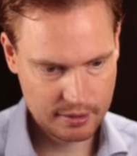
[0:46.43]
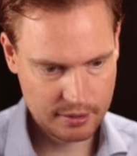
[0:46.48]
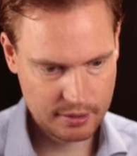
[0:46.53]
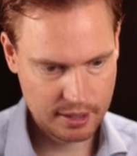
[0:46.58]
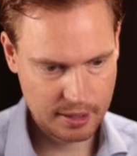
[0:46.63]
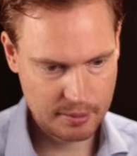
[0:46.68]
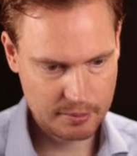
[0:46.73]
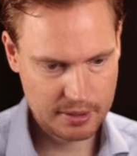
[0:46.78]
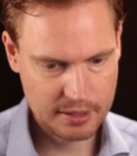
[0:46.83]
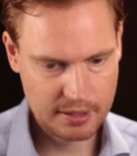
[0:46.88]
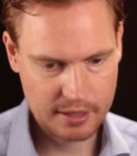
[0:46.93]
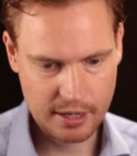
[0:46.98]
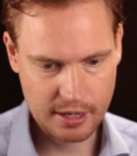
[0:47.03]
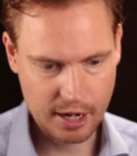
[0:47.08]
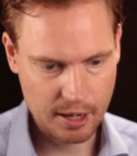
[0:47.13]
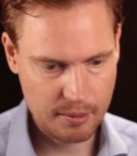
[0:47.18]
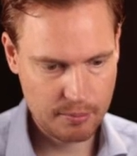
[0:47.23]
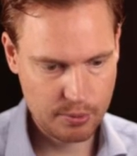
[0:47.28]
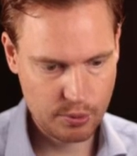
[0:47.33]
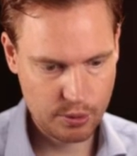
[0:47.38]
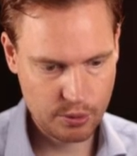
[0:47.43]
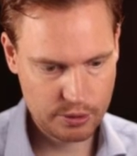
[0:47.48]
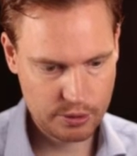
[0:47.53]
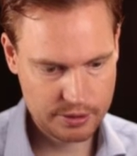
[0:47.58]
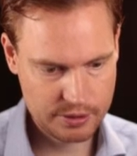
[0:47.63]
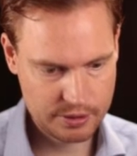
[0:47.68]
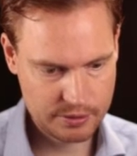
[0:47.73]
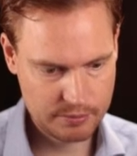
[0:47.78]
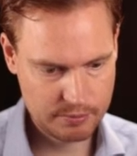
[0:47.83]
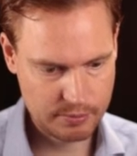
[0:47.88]
company that I
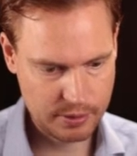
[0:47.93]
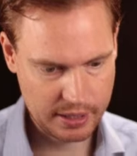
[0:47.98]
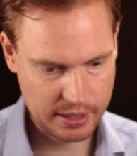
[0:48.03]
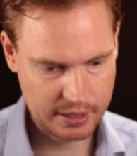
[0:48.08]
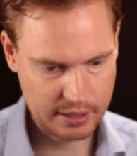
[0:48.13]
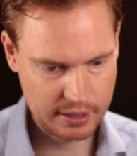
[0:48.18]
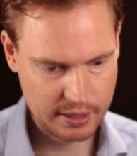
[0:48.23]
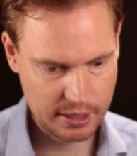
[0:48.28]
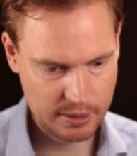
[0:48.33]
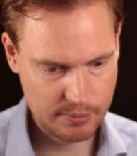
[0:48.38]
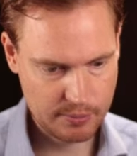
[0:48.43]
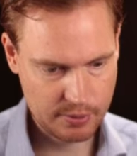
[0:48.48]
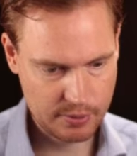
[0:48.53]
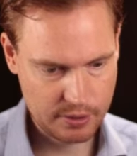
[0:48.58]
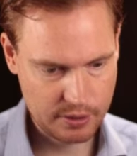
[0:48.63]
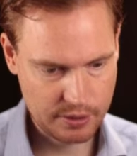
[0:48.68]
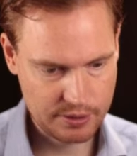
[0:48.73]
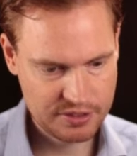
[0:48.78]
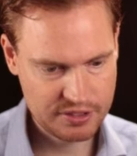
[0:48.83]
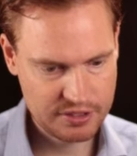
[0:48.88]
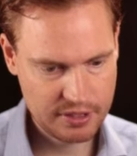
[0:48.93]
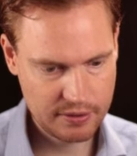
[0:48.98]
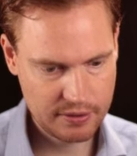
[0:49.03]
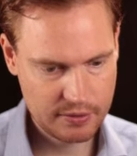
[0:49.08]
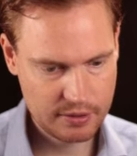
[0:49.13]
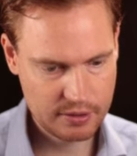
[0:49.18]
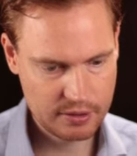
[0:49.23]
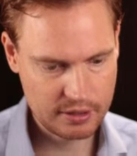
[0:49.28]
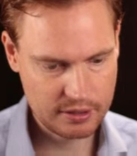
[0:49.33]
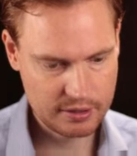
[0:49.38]
bought back in April
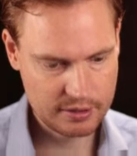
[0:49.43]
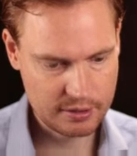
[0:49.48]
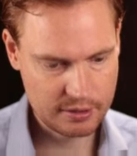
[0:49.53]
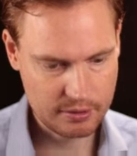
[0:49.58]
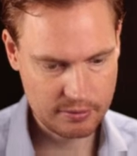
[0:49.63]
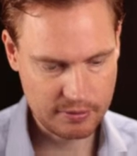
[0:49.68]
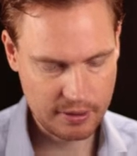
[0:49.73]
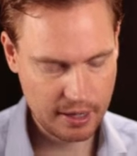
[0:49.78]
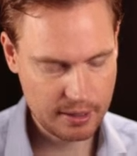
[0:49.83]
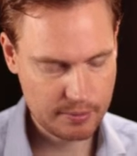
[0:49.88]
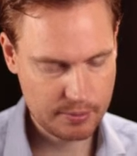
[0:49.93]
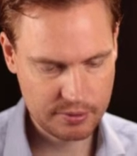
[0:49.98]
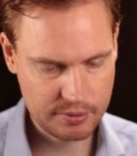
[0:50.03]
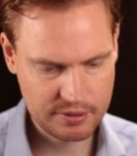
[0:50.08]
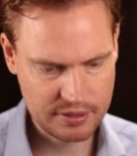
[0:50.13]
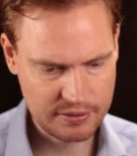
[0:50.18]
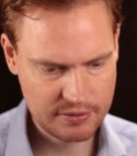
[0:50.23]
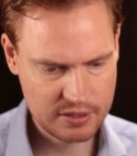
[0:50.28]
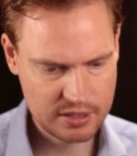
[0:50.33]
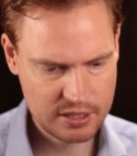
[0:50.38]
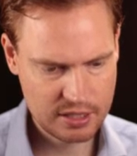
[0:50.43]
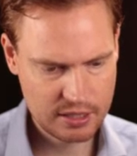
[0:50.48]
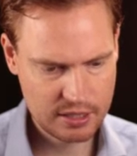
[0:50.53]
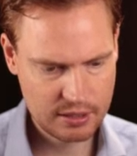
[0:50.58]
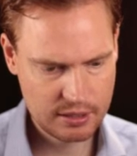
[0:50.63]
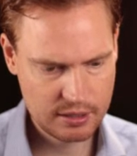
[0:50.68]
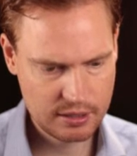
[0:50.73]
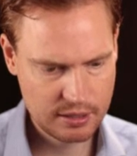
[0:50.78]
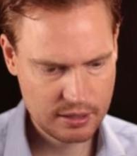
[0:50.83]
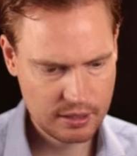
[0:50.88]
07. It was April
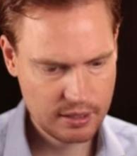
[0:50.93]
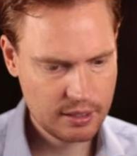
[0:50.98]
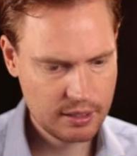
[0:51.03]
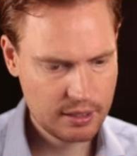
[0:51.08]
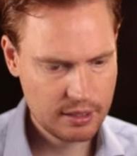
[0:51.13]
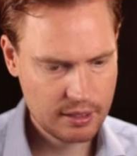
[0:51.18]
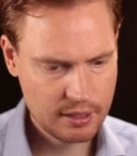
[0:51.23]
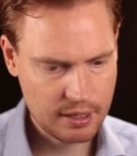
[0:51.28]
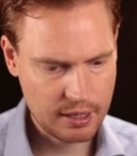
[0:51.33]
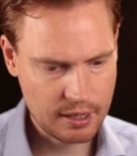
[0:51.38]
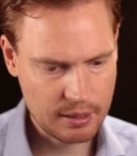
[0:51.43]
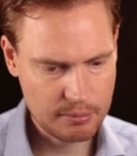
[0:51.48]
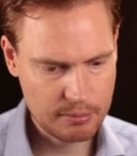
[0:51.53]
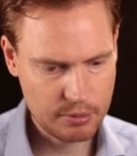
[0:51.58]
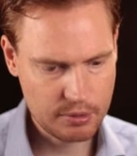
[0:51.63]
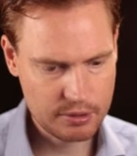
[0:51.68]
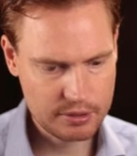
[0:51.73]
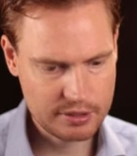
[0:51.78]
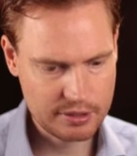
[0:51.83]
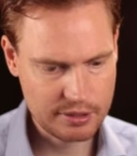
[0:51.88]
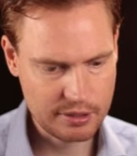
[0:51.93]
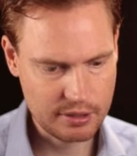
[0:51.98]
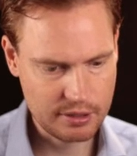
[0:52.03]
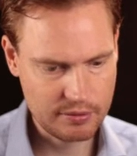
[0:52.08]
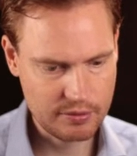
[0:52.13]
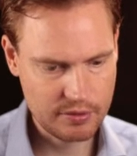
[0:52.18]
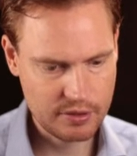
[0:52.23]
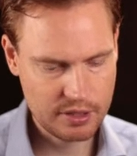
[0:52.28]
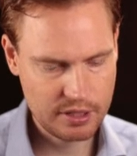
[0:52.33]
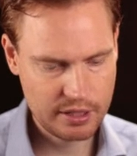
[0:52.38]
17. I bought in
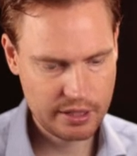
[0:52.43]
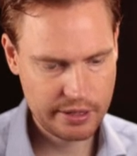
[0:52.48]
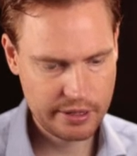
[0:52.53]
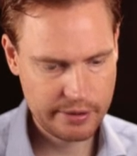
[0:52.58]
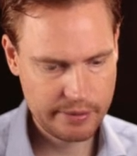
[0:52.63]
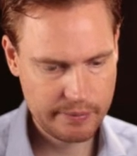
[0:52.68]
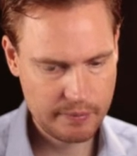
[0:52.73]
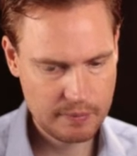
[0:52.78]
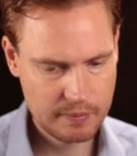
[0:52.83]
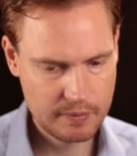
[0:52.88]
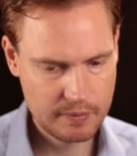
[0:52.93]
over there,